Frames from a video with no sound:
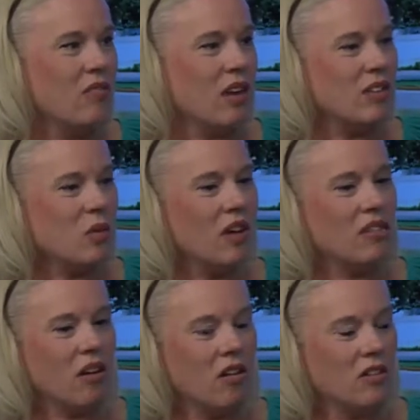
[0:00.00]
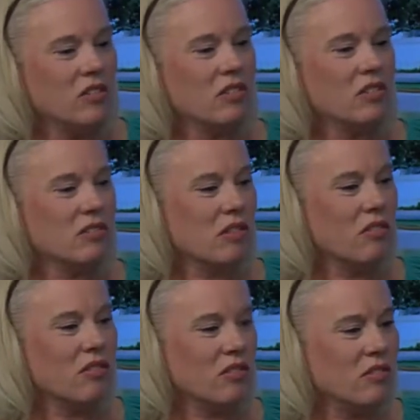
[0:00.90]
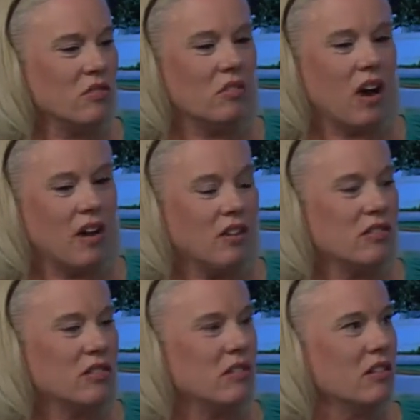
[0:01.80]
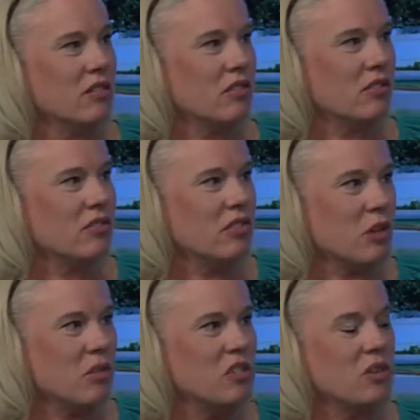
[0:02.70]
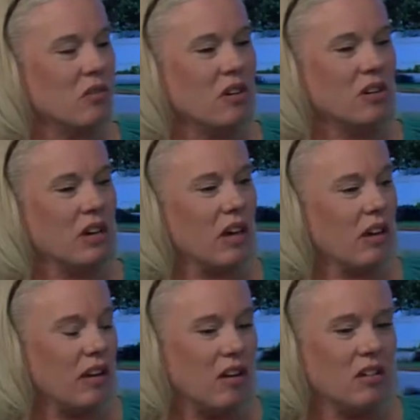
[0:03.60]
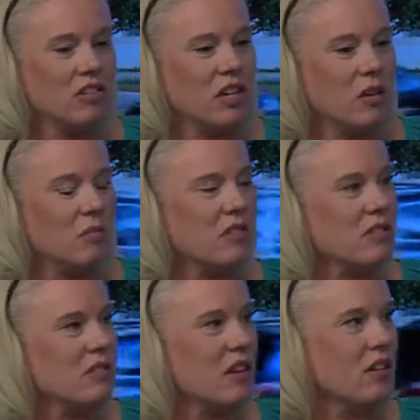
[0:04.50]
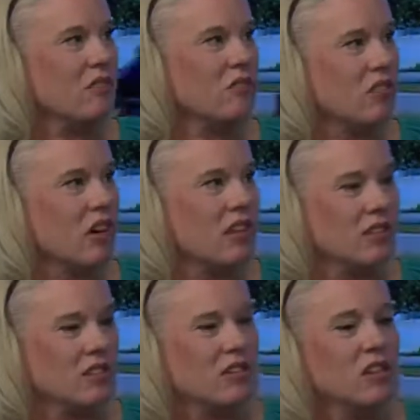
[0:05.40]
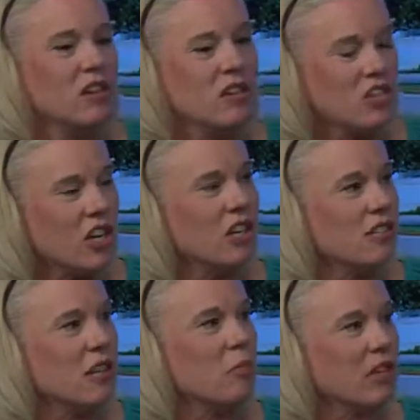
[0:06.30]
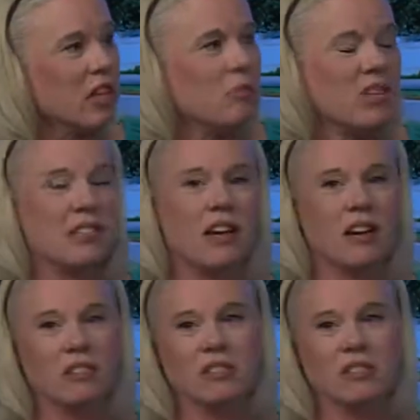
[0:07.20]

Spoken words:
That's why the colleges, there's riots and there's so much going on at college campuses now. They're trying to shut us up and keep us out.